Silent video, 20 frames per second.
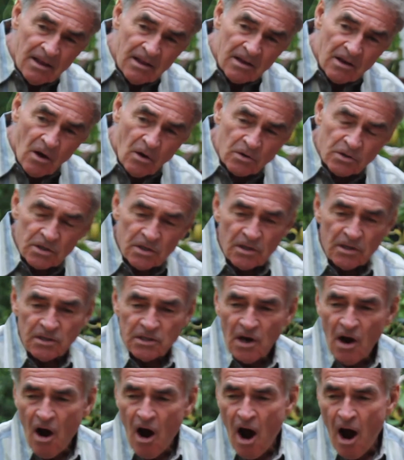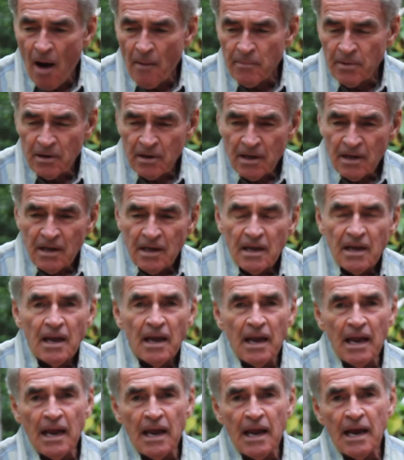goes to the top,
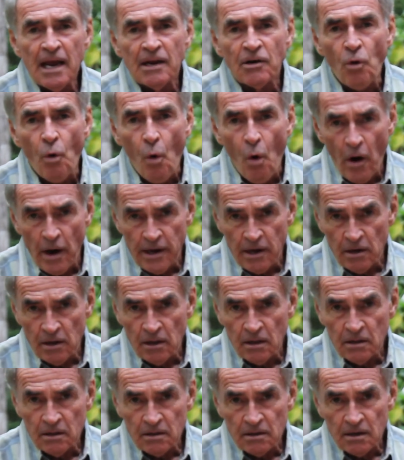and oil